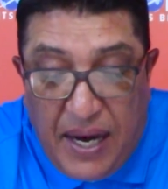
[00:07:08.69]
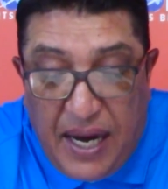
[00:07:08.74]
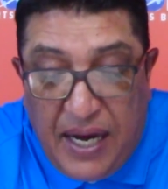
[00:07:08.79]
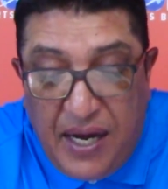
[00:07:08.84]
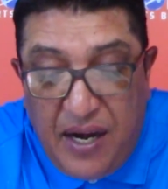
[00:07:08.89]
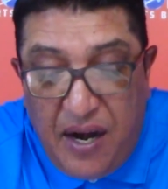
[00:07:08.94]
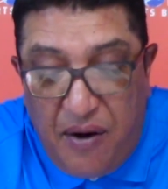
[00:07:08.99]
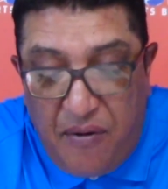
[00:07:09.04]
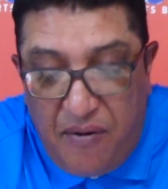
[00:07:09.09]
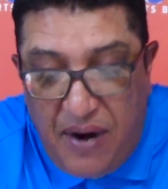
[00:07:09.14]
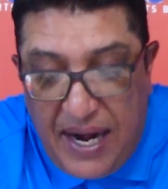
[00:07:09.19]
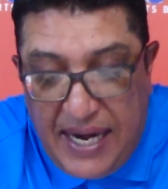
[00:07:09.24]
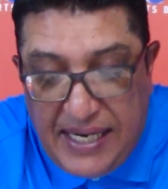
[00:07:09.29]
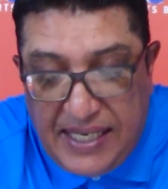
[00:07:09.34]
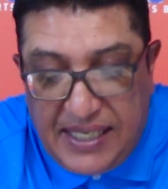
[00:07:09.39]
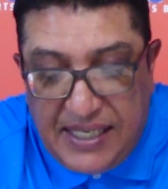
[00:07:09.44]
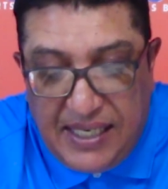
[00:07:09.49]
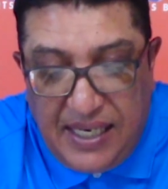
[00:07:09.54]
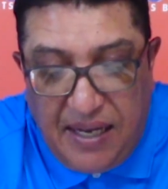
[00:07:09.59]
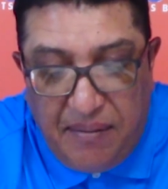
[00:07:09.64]
in
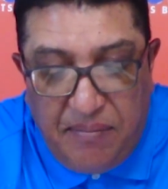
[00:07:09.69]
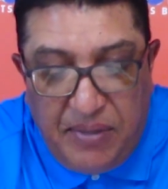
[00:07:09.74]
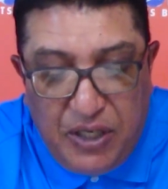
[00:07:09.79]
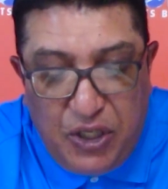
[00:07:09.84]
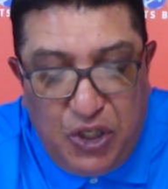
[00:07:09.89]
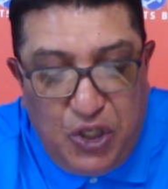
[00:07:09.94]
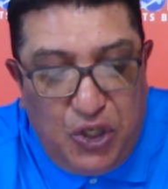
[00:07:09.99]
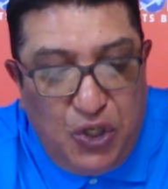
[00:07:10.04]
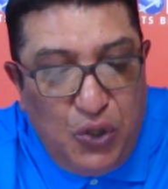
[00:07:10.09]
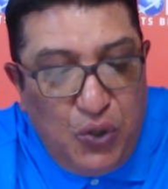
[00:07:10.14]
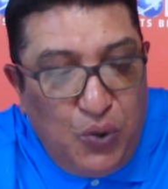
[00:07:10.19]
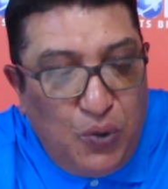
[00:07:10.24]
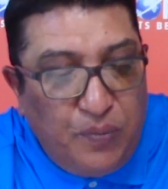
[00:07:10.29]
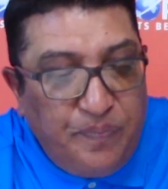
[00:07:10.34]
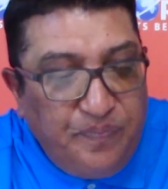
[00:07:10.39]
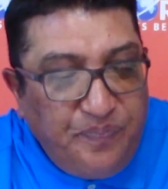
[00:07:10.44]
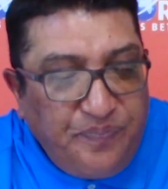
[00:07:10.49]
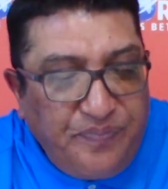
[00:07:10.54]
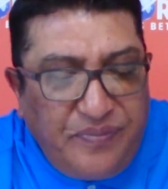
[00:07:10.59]
race number 2.